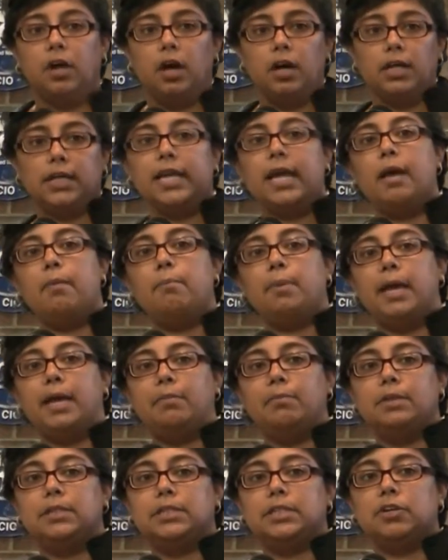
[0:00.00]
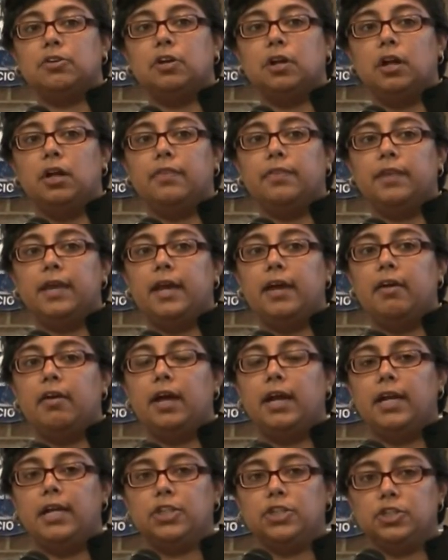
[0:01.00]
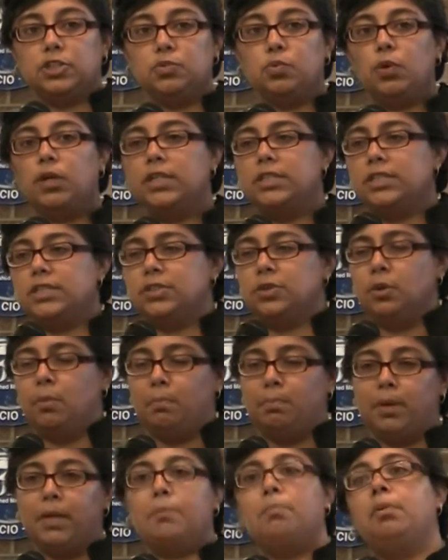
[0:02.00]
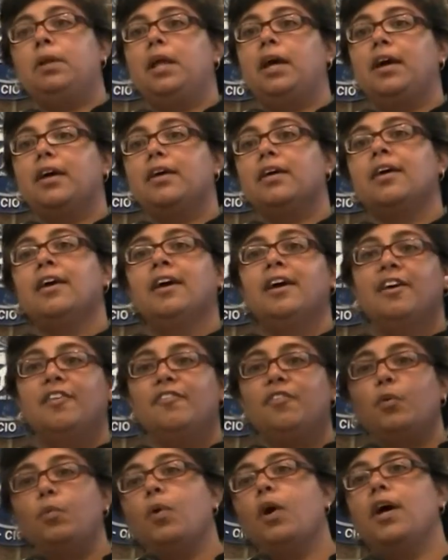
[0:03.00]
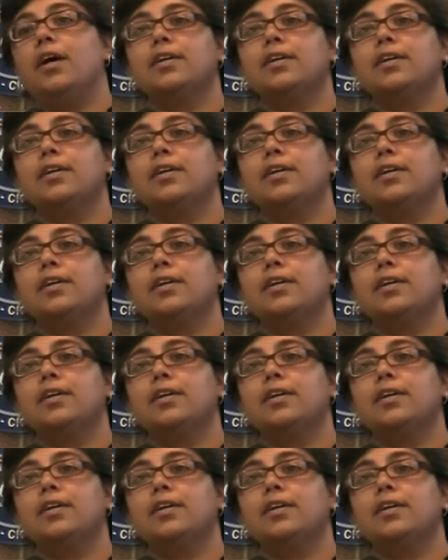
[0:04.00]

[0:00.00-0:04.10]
I have a lot of campaign material on there, and I just wanted to do a big plug